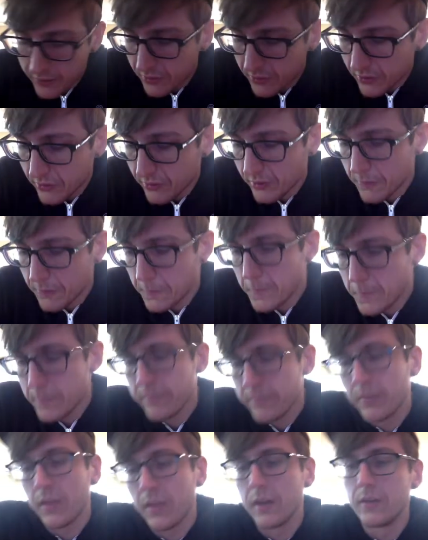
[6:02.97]
system.
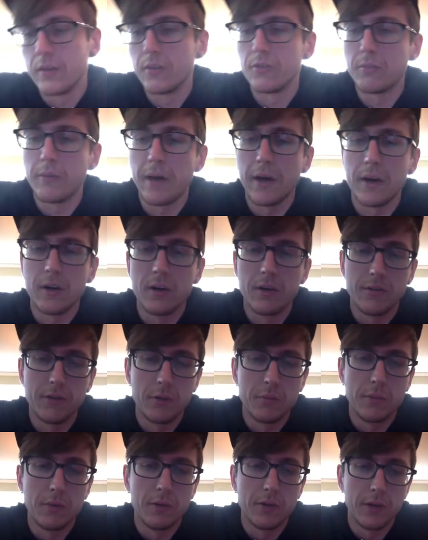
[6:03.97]
It doesn't matter if
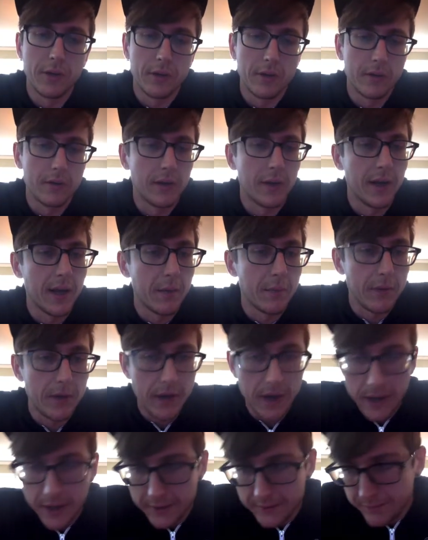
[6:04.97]
you're building an
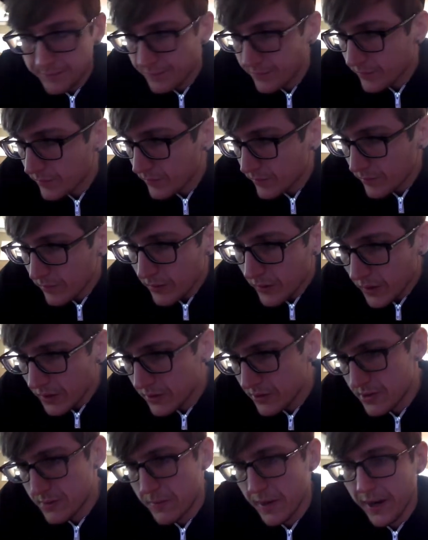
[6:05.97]
API. It
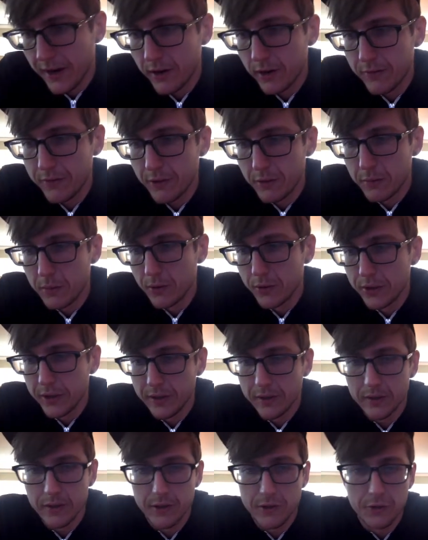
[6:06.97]
doesn't matter if you're
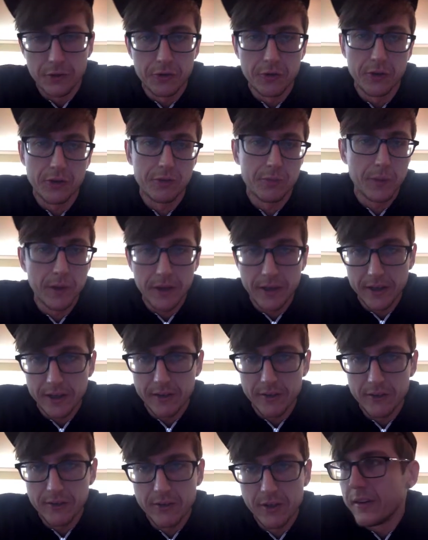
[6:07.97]
building a user
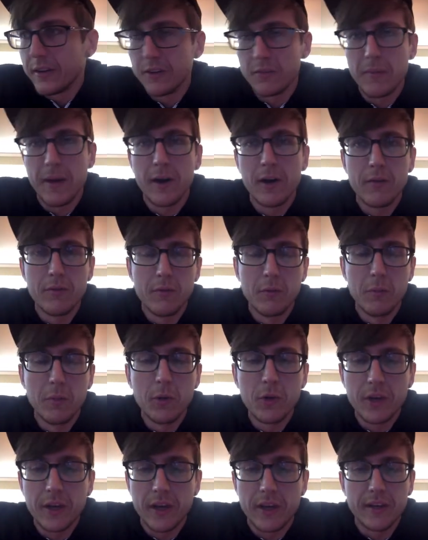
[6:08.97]
experience. It doesn't matter if you're
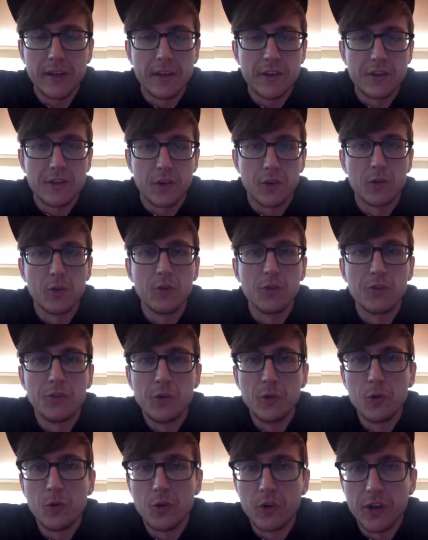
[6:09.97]
building an internal
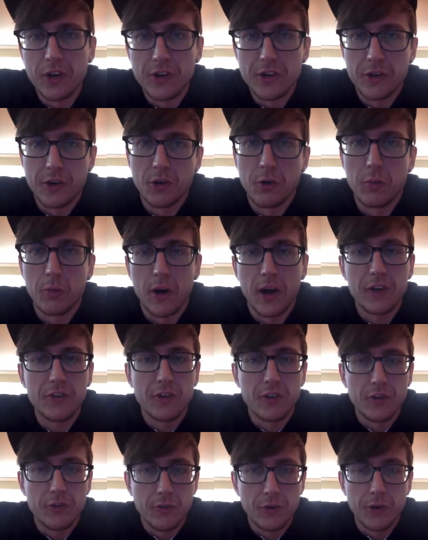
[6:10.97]
tool or an internal
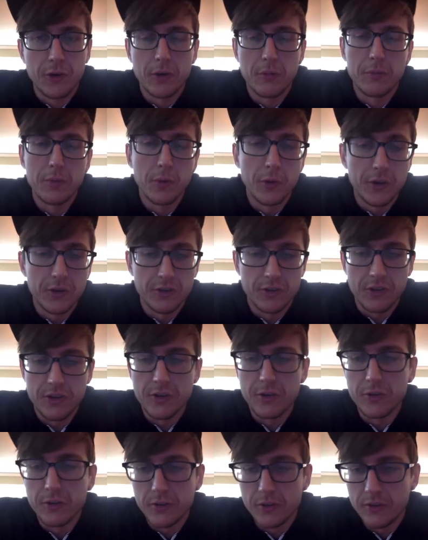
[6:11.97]
process for your employees to
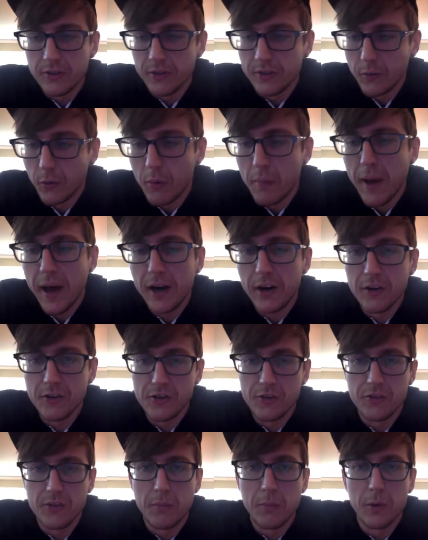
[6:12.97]
use. What matters
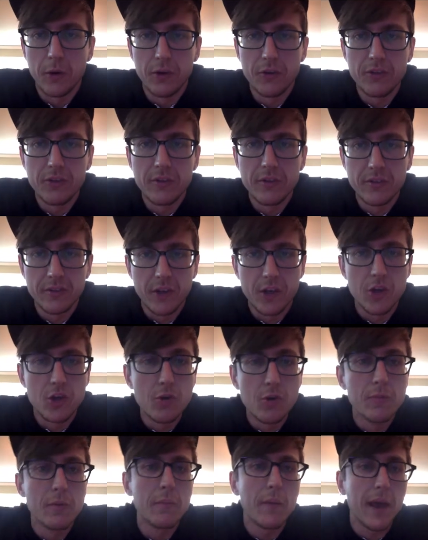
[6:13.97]
is the person, the
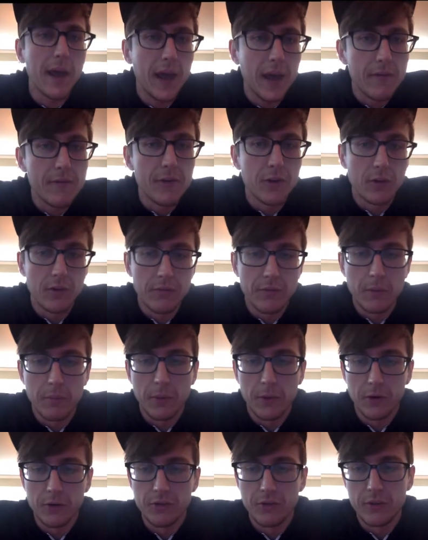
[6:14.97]
human behavior of the
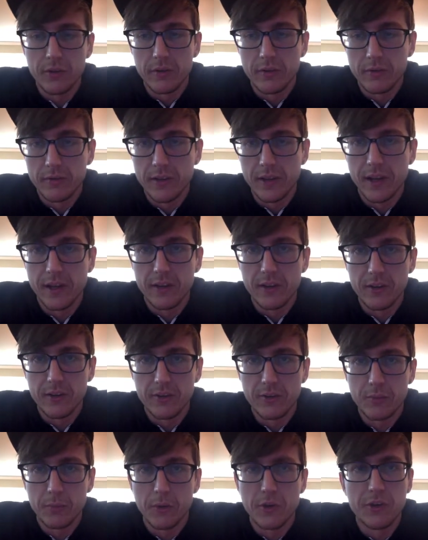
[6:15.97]
person that
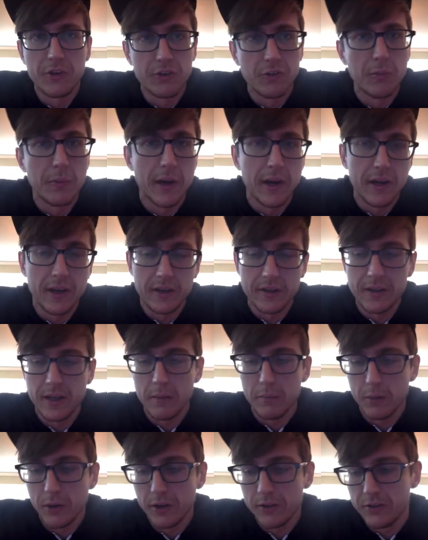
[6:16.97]
is participating in
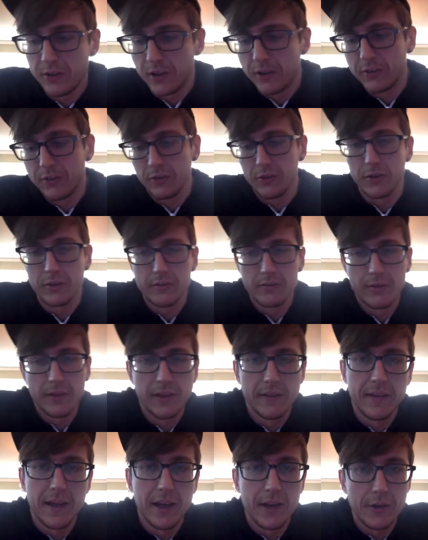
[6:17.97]
that process or in that